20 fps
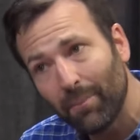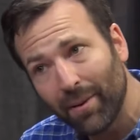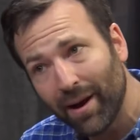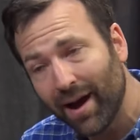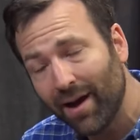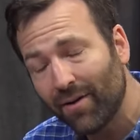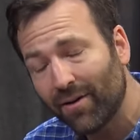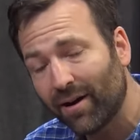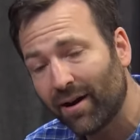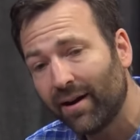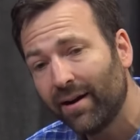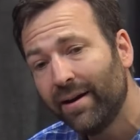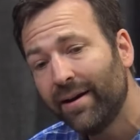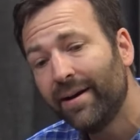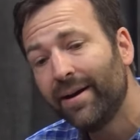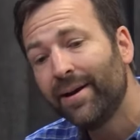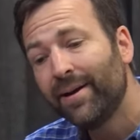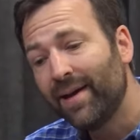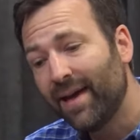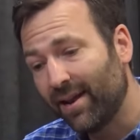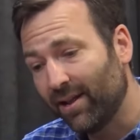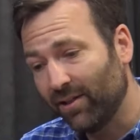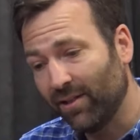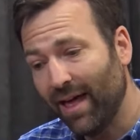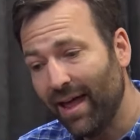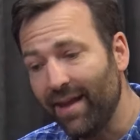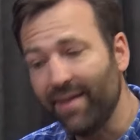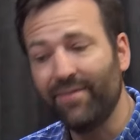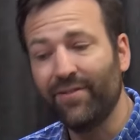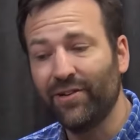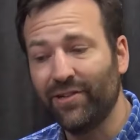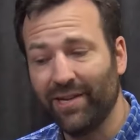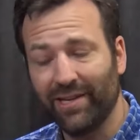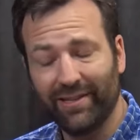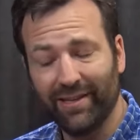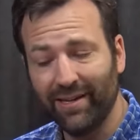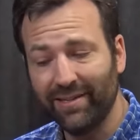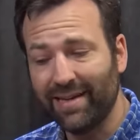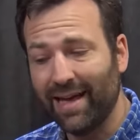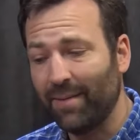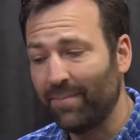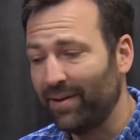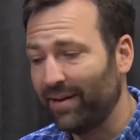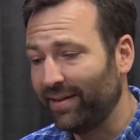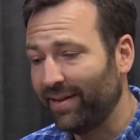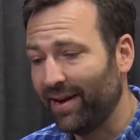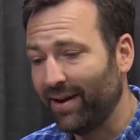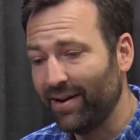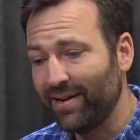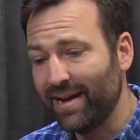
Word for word: of power and a lot of interesting things happening there.